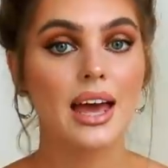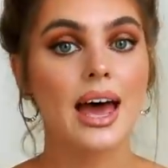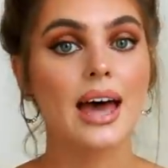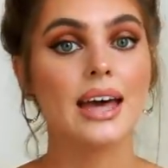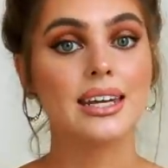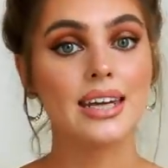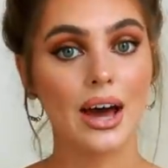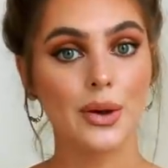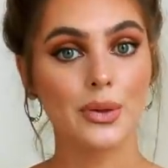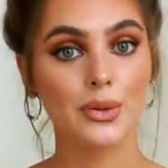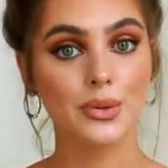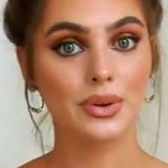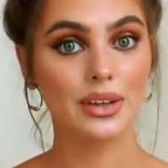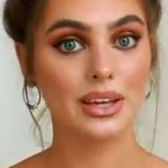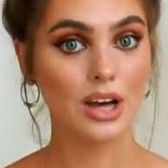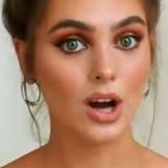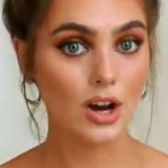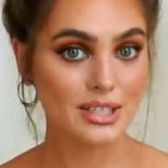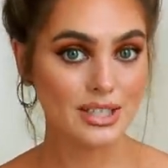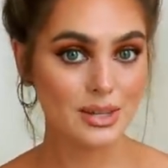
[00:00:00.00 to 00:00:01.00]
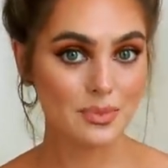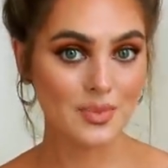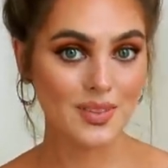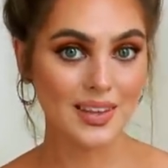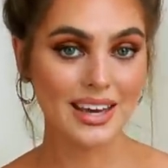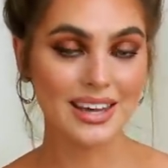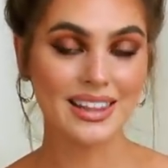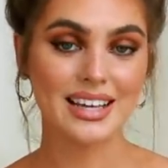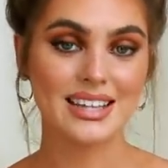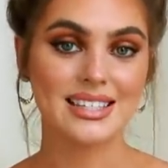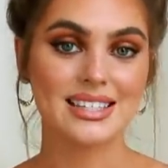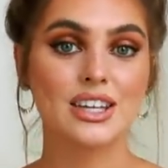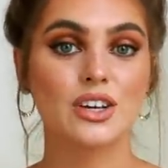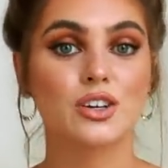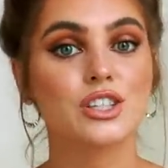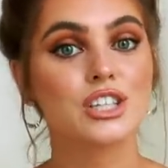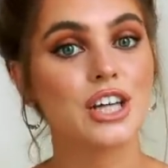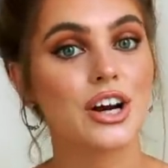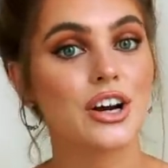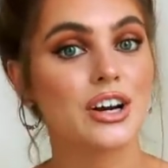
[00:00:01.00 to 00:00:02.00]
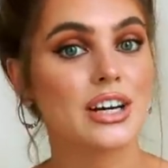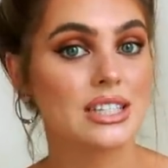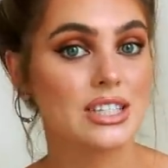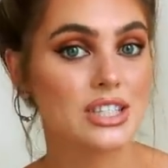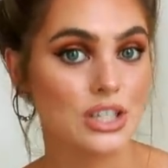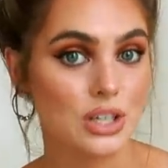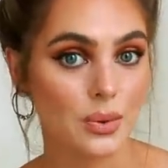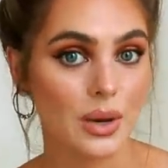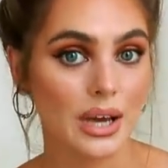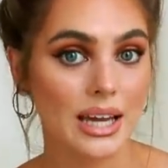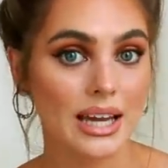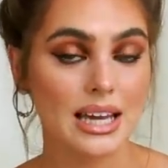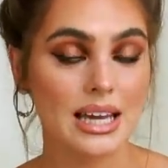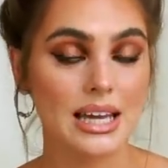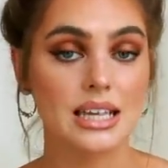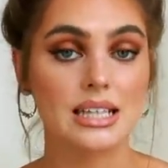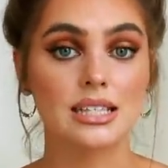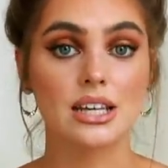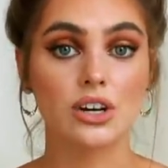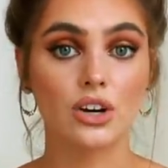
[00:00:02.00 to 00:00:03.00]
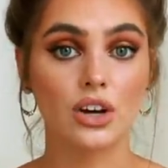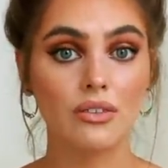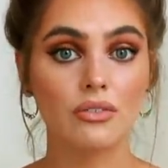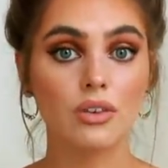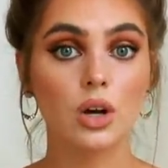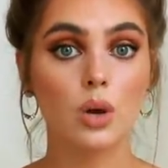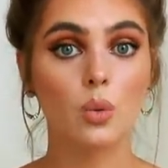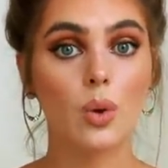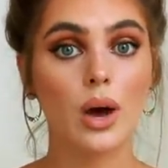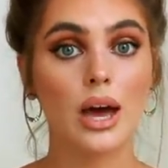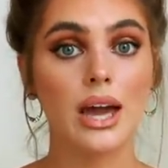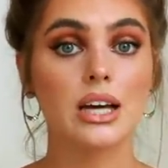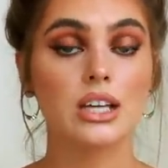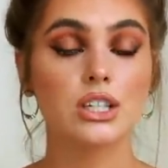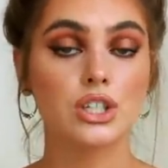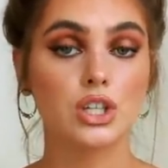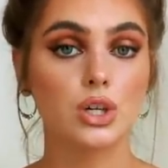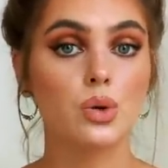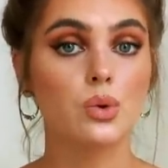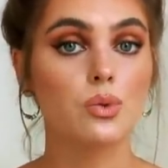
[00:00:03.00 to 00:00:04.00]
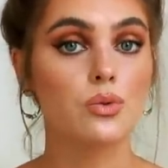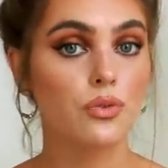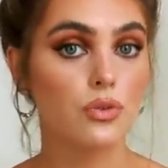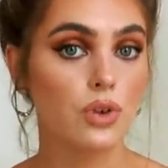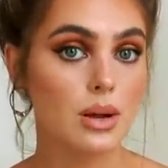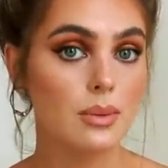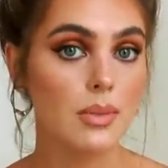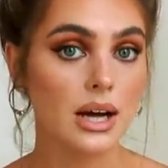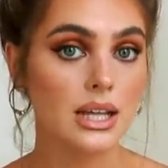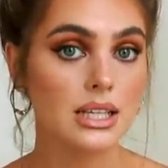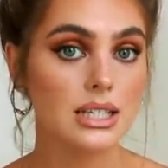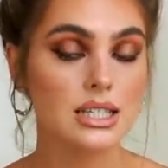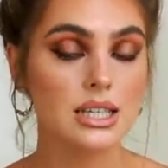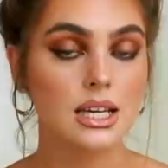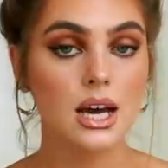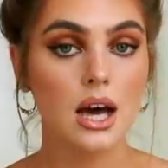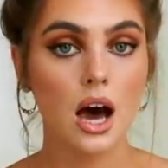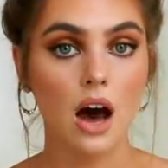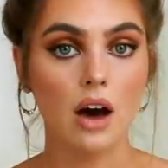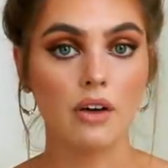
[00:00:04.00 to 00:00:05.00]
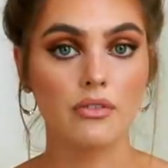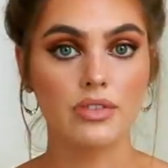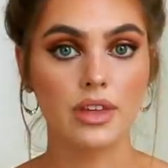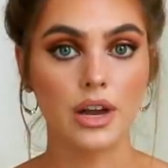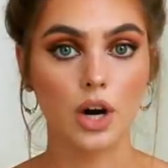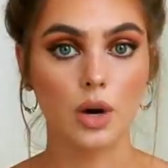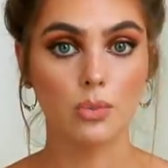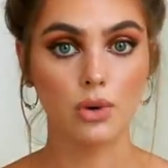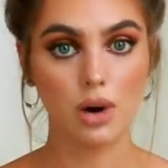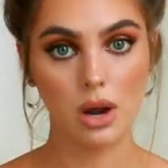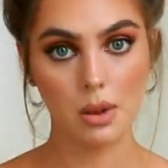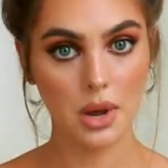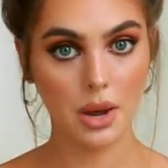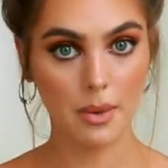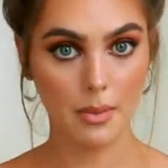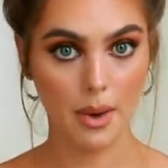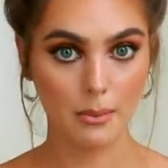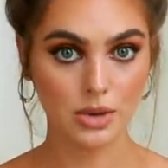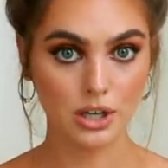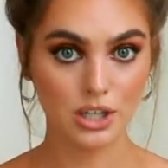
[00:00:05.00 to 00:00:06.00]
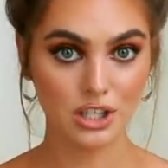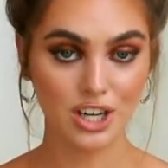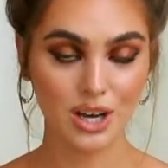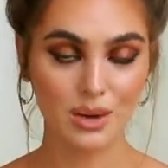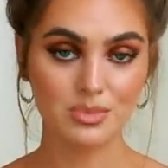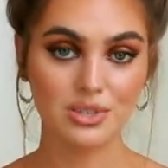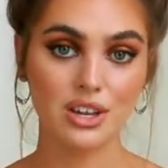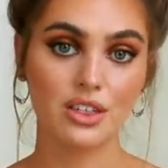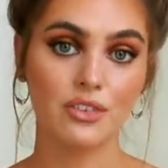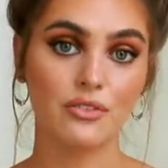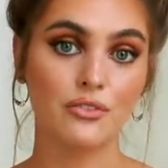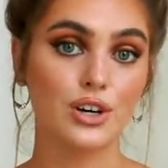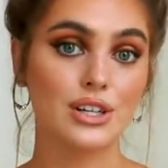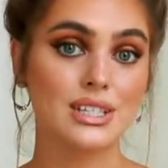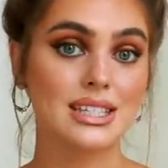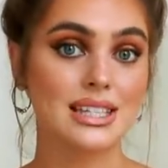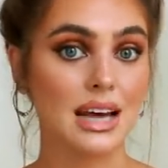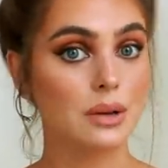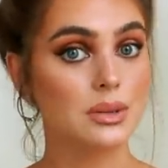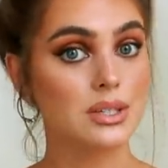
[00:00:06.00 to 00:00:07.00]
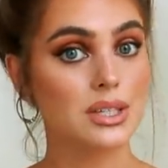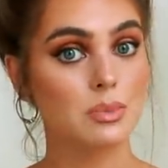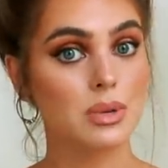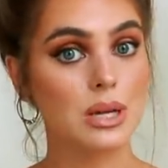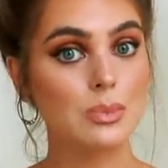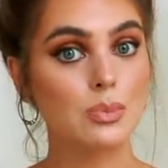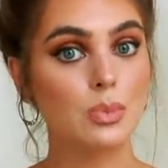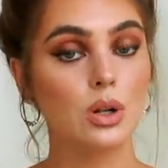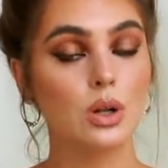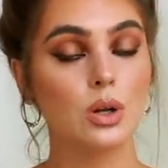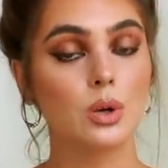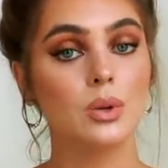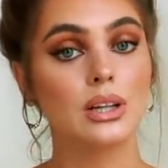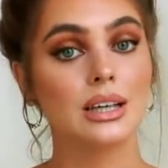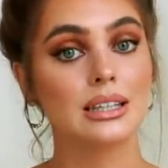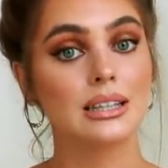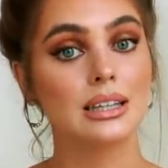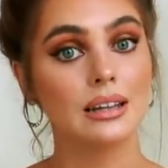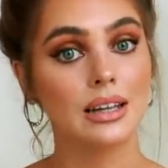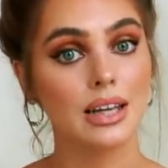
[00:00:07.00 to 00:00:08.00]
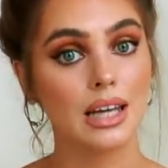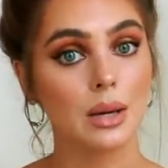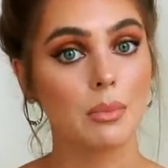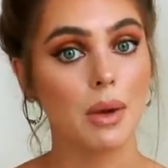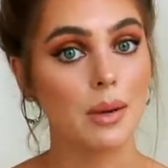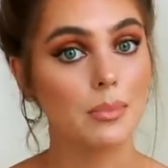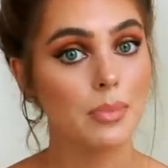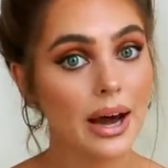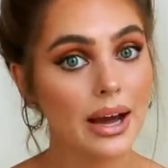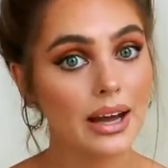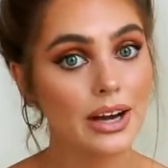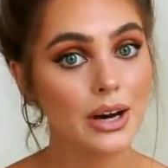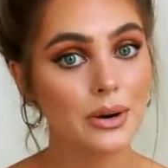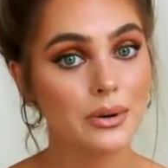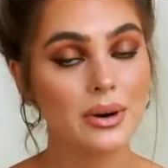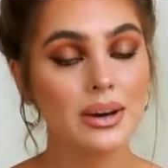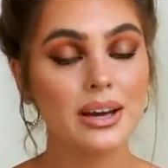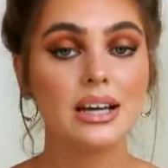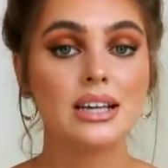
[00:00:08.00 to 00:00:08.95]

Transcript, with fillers: And now the really awesome thing that Skillshare is doing is they're giving away two free months of their premium membership to the first thousand people who click the link in my bio.